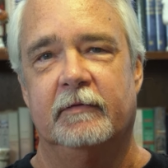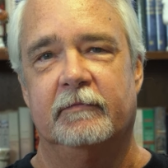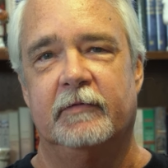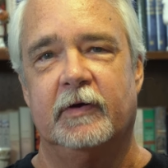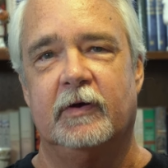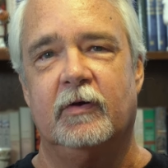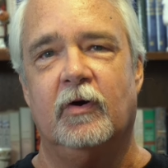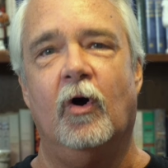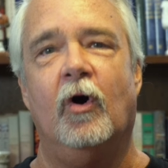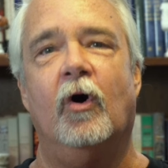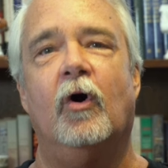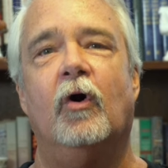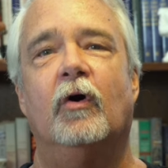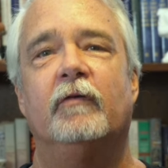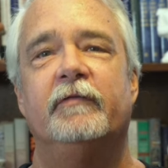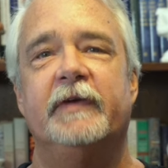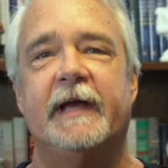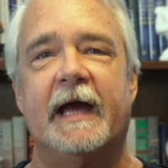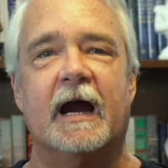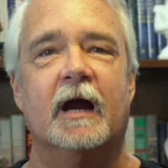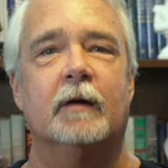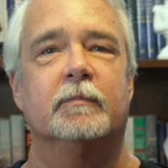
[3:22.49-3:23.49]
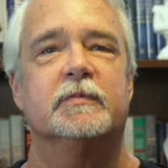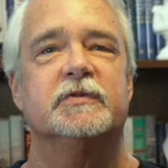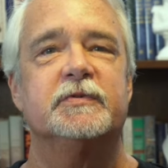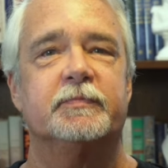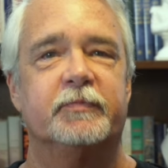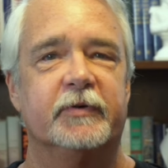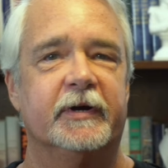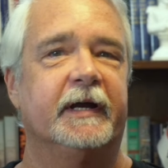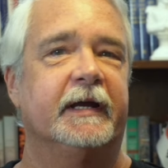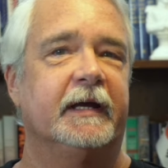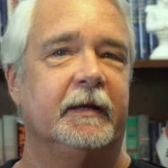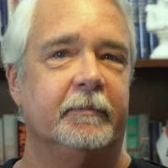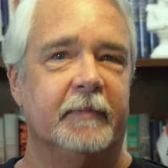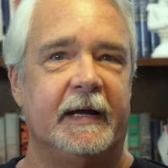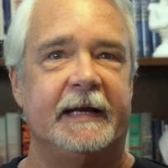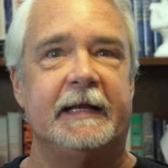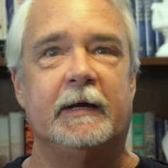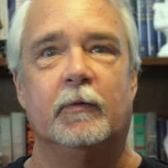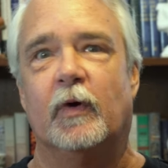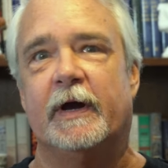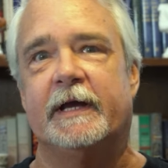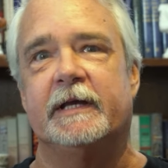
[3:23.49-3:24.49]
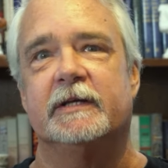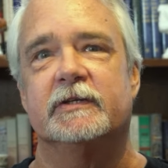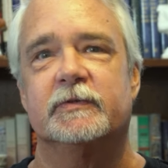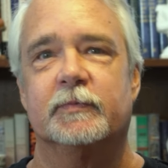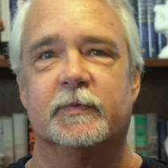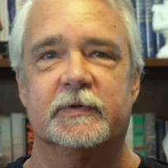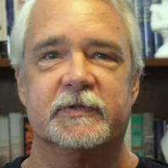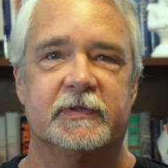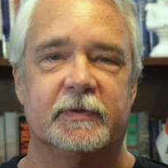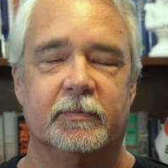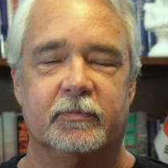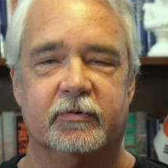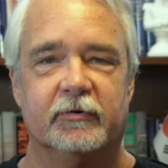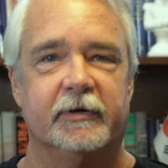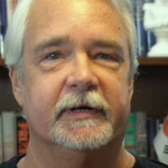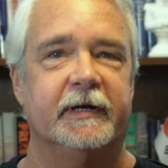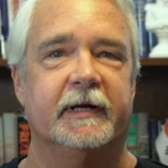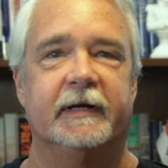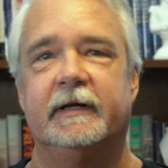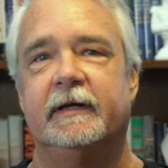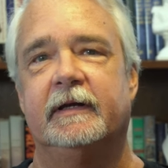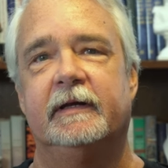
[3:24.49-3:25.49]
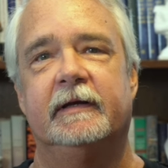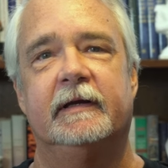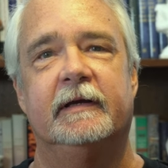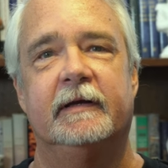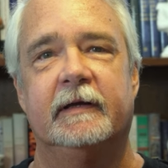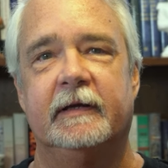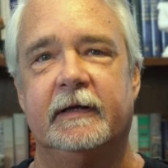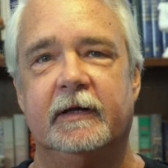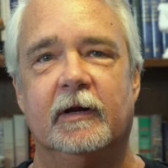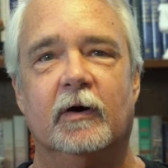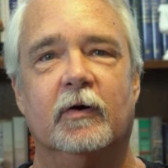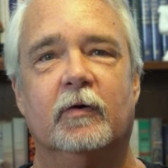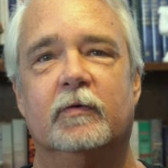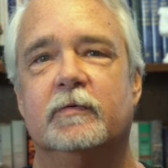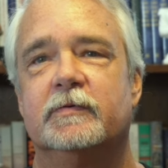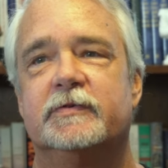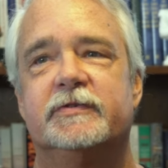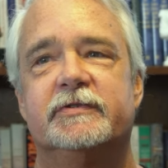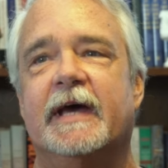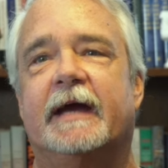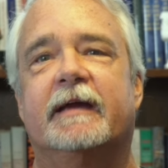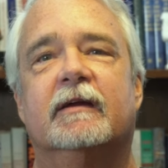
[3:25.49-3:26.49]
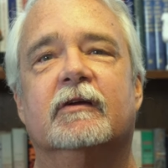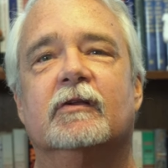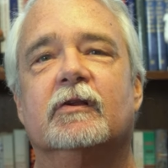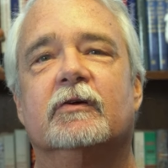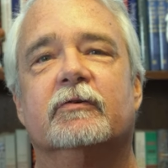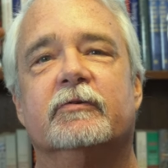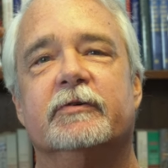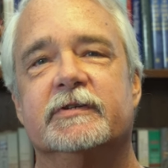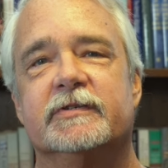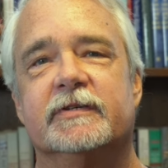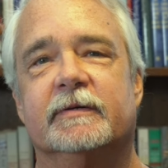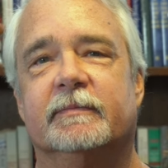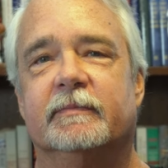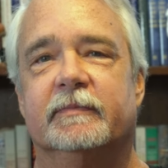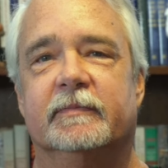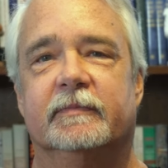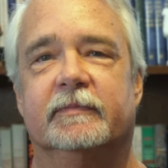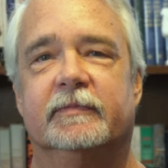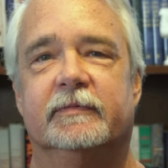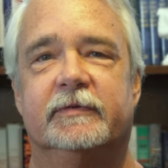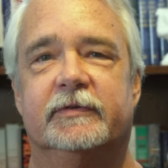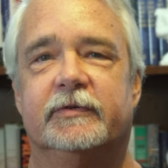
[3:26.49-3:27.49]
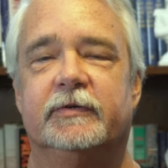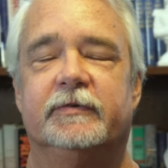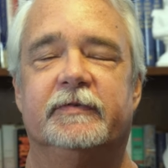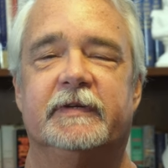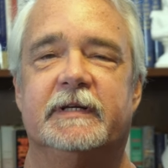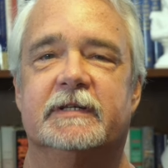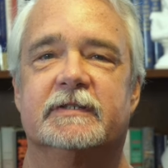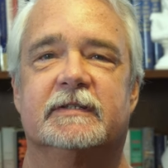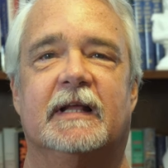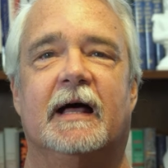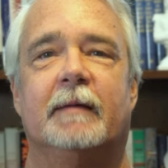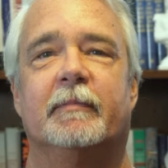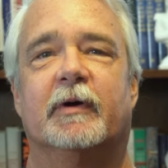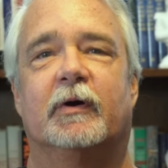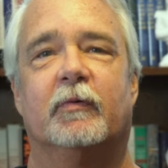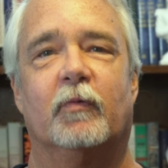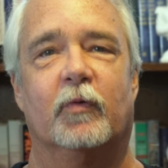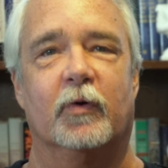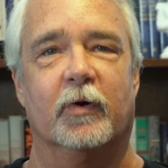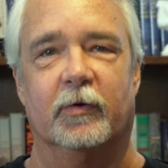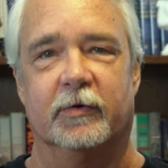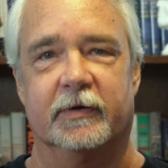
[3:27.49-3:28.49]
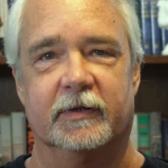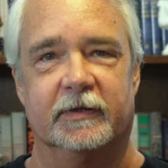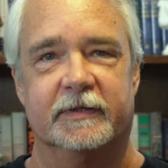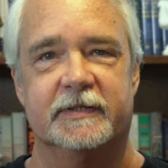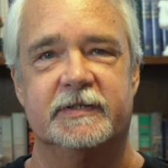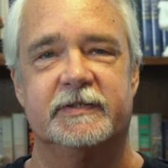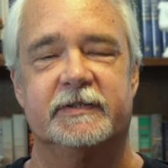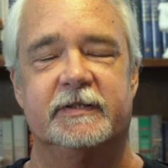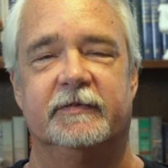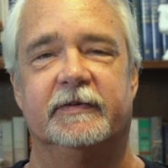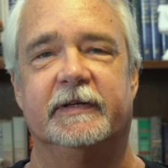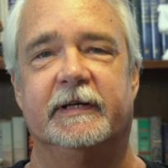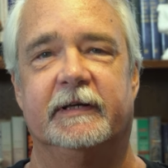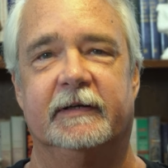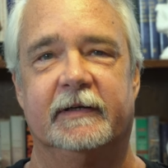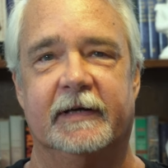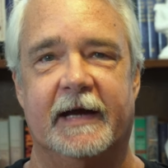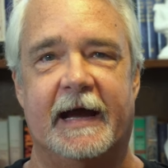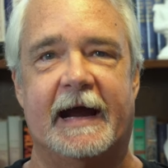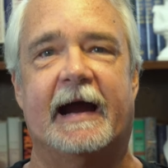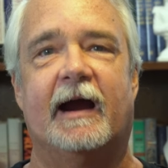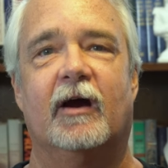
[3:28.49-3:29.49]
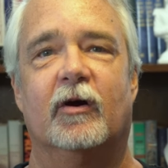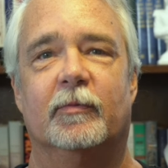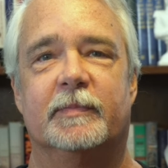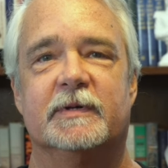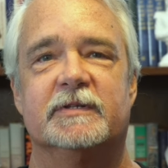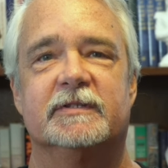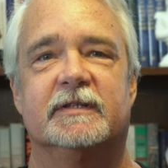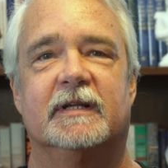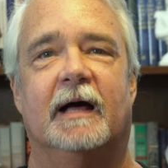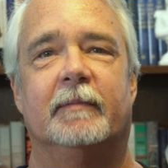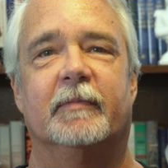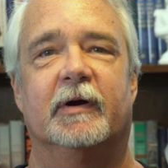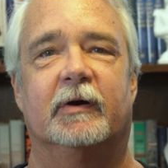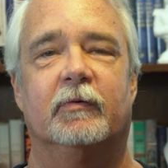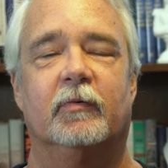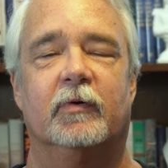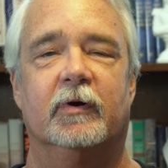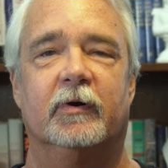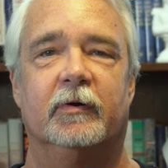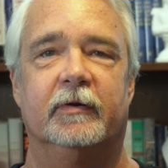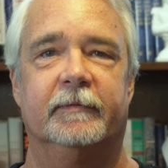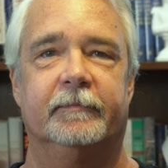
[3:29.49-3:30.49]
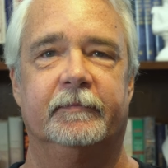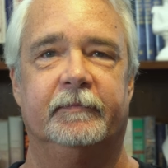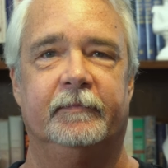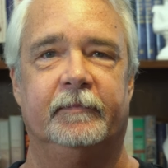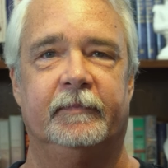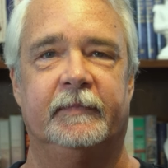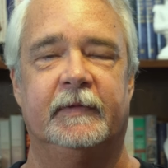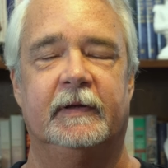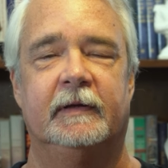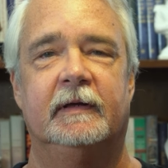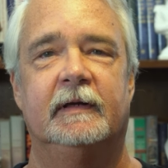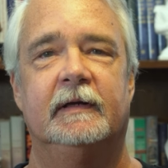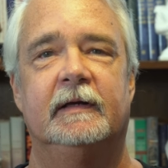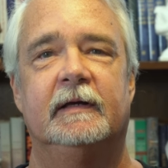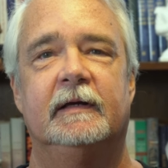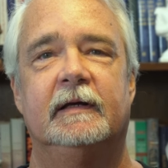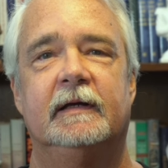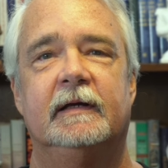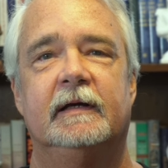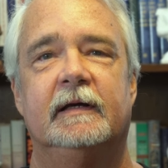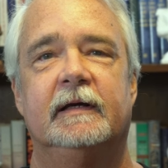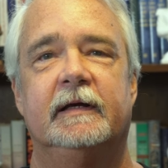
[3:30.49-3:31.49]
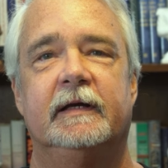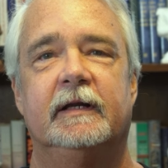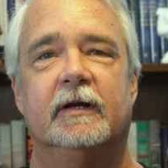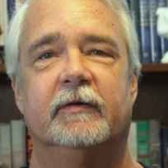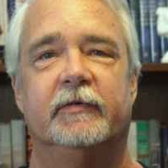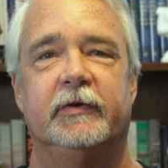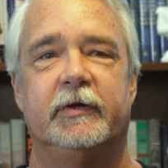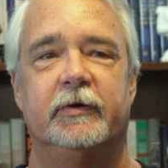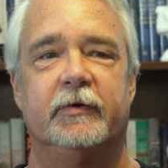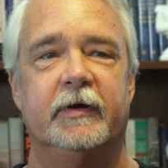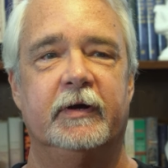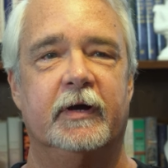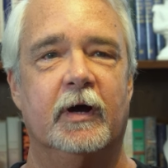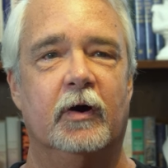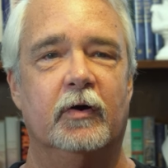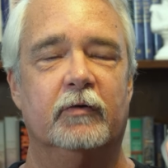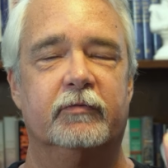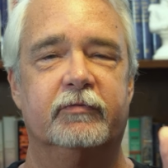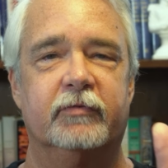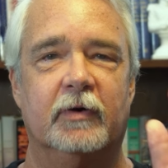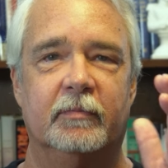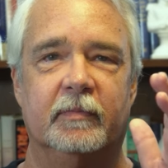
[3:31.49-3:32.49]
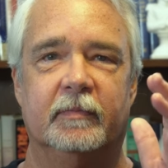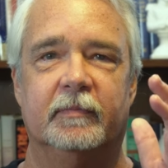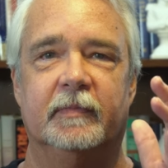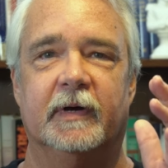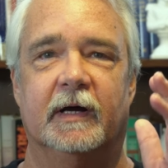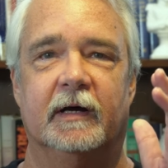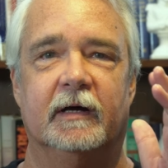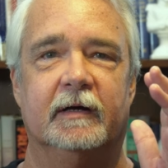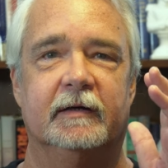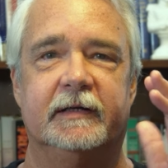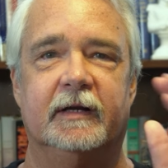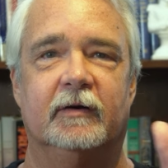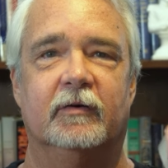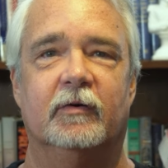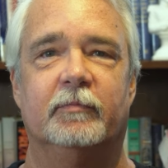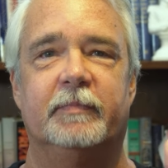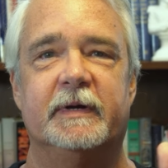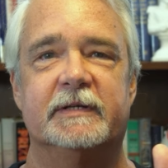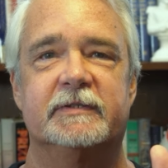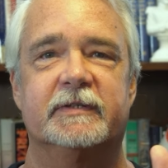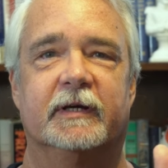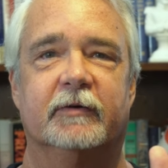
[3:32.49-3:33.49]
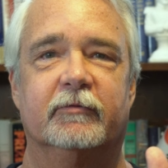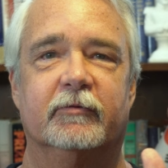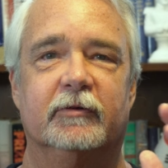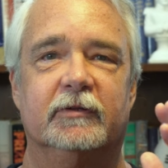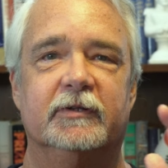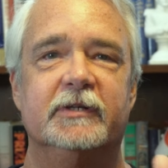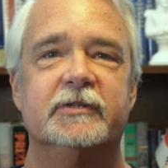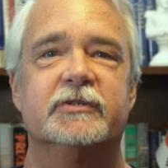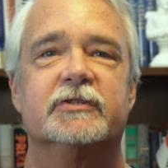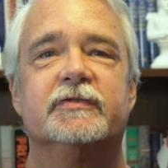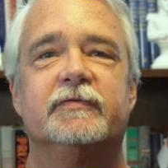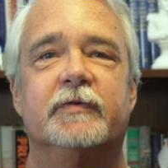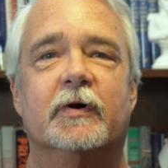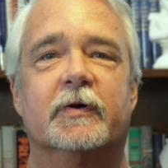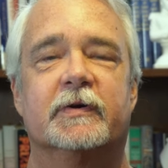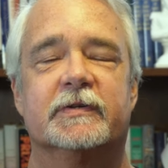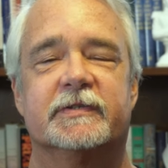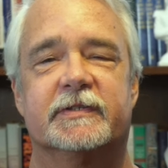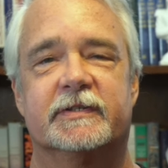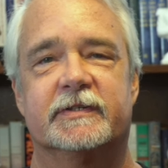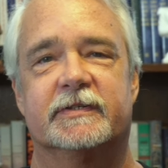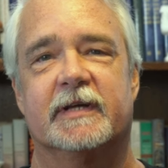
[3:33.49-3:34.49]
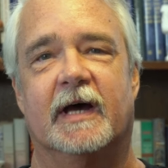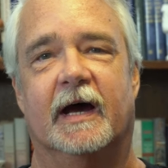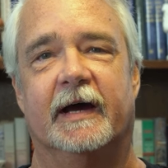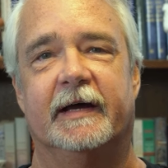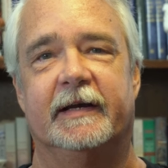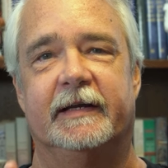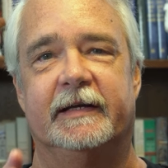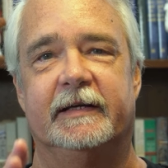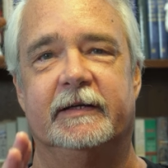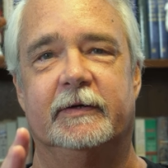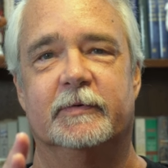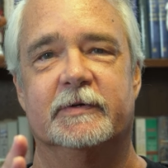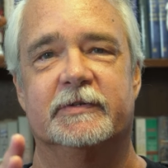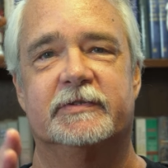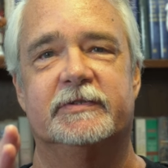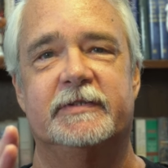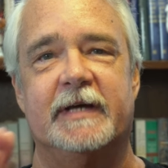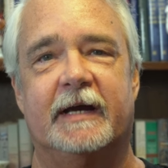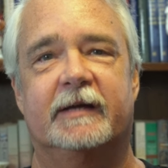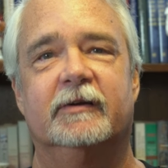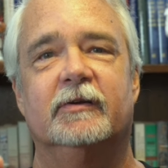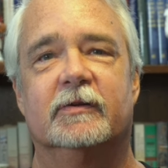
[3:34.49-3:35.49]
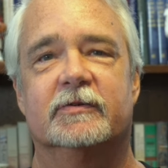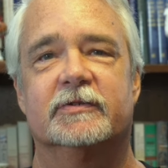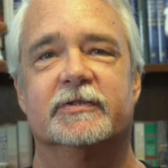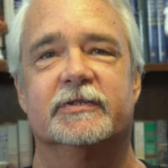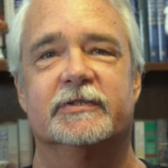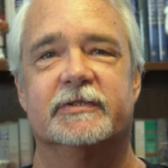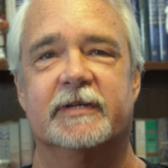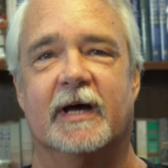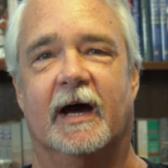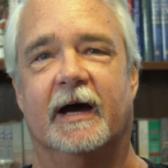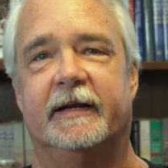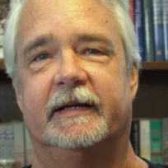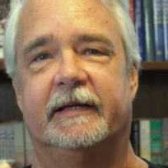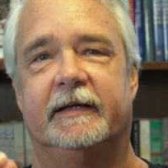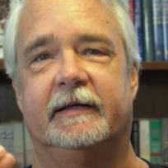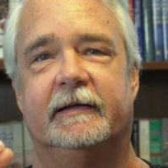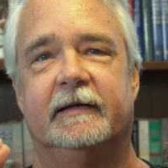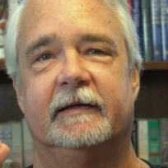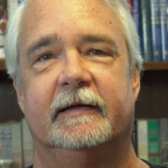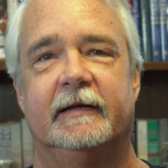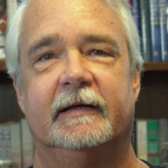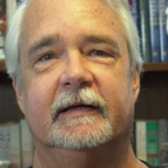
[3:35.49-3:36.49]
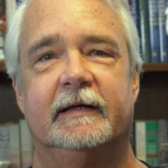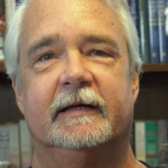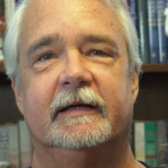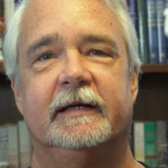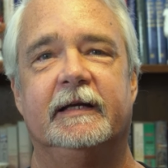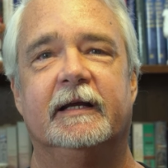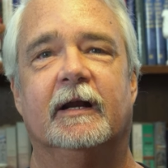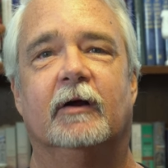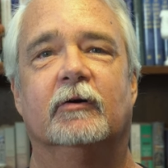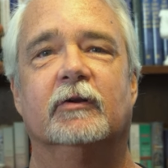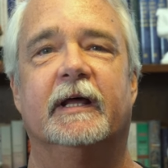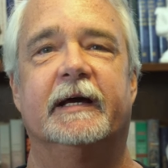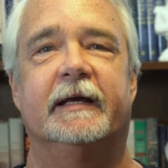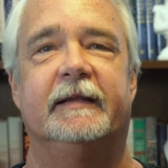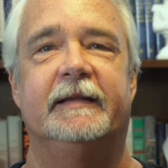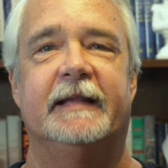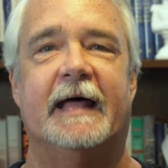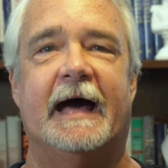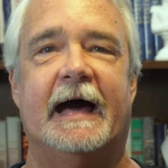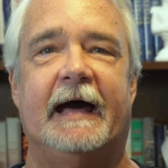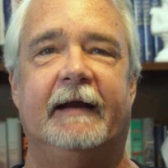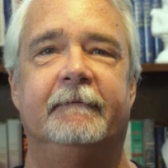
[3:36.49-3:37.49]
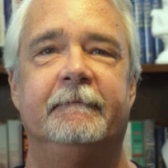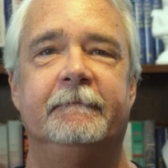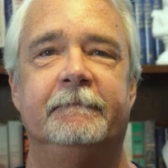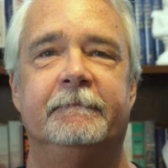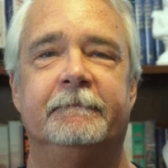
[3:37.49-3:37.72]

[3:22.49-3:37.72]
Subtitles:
The goal in the Arab Spring, in many ways, was to bring, you know, secularism to the Islamic world, at least to the Arab Islamic world. You know, you can go from, basically a religious-focused society to a secular society, you know, like that.